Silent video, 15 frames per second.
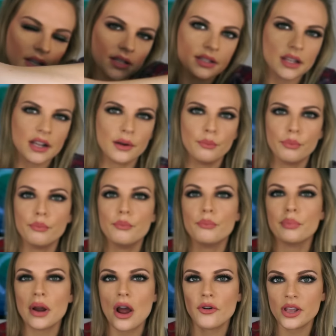It's like a
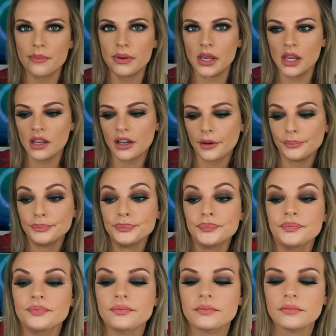brownie pink.
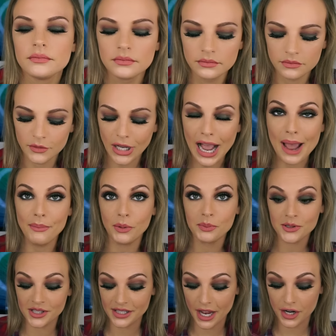I'm
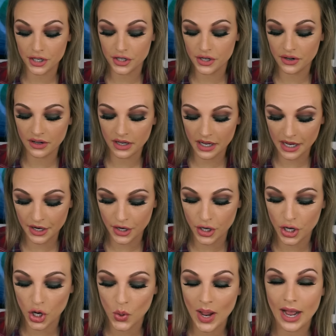almost done, and you don't
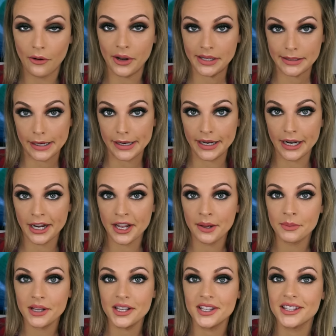know how excited I
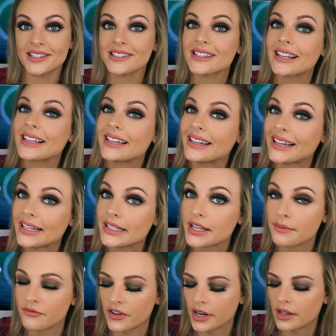am, because this is like a
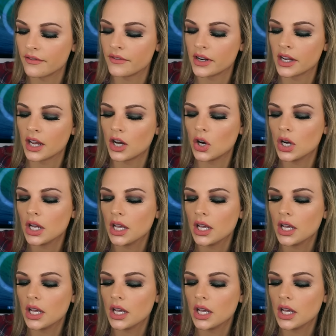nineteen minute video.